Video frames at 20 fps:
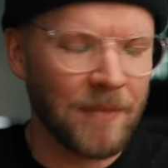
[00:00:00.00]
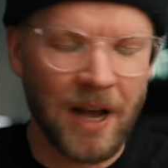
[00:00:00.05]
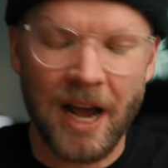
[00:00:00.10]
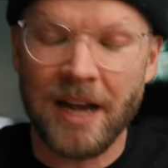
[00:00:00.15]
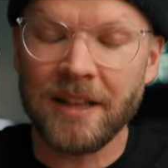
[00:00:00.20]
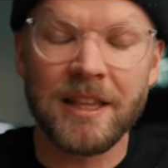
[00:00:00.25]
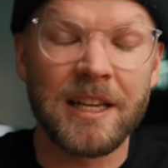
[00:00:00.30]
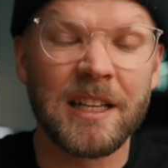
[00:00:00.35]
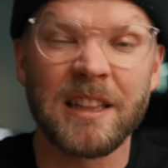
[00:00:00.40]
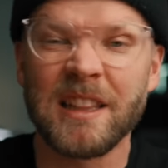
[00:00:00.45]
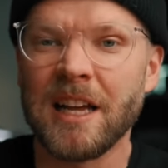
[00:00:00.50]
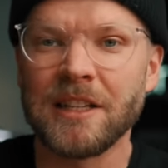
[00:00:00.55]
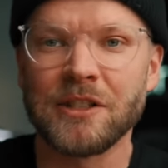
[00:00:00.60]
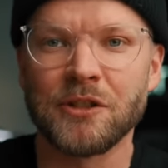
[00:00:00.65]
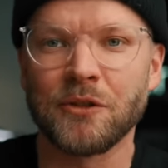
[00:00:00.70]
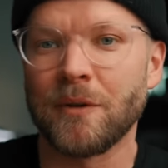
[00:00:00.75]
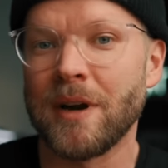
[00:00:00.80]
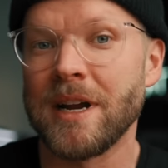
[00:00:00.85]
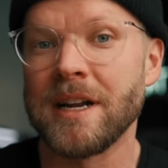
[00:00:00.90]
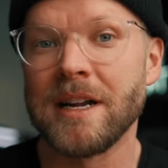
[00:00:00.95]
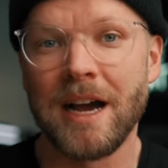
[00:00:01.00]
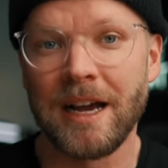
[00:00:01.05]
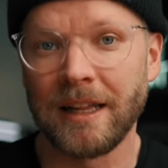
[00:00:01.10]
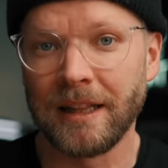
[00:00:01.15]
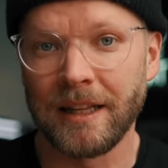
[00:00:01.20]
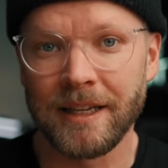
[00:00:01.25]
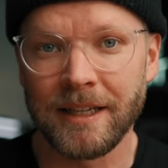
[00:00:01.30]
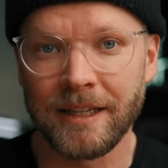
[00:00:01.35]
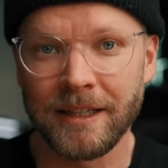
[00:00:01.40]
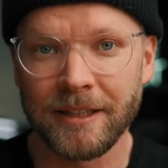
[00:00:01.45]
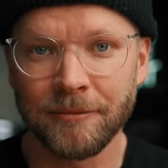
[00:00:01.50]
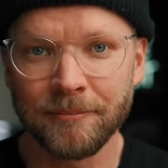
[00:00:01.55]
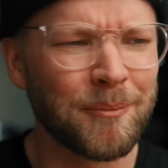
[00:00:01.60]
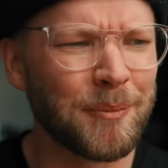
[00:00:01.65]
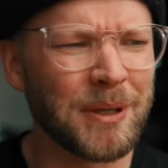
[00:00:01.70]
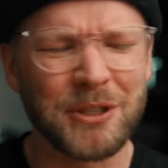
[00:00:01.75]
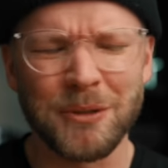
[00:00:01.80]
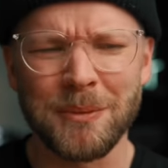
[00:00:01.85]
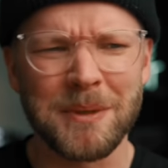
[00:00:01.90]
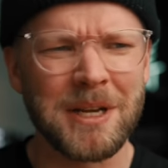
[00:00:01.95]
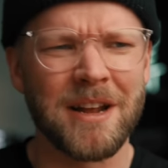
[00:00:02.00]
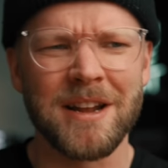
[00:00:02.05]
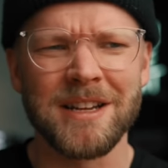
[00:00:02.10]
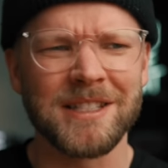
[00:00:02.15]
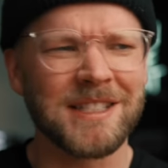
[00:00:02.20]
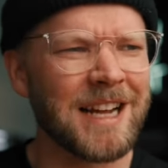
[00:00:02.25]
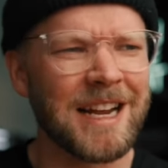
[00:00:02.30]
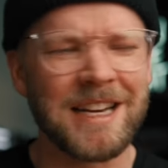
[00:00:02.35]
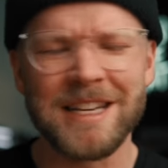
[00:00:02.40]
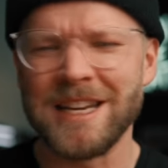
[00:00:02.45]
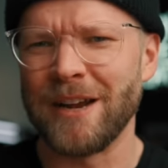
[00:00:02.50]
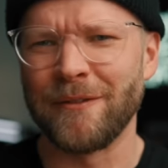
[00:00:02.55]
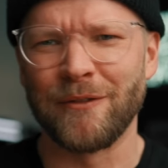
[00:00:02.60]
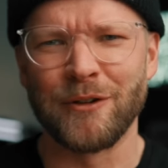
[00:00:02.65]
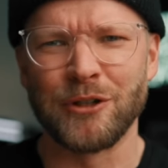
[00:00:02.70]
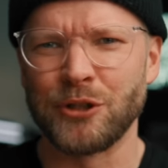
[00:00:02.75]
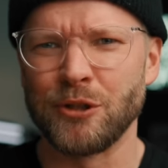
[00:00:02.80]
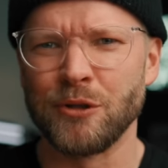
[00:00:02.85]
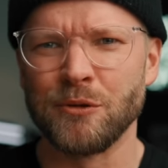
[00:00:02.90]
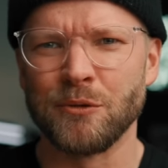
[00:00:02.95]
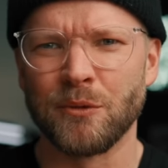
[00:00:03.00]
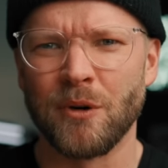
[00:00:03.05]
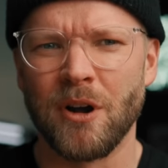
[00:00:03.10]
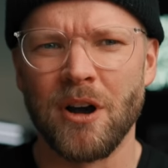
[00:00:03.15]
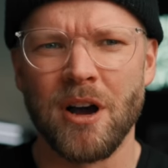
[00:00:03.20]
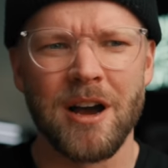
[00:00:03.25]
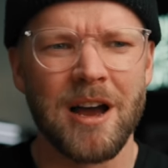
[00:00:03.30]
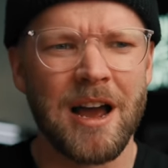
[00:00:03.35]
I think that's great. I like it. But to be honest, I never shoot RAW.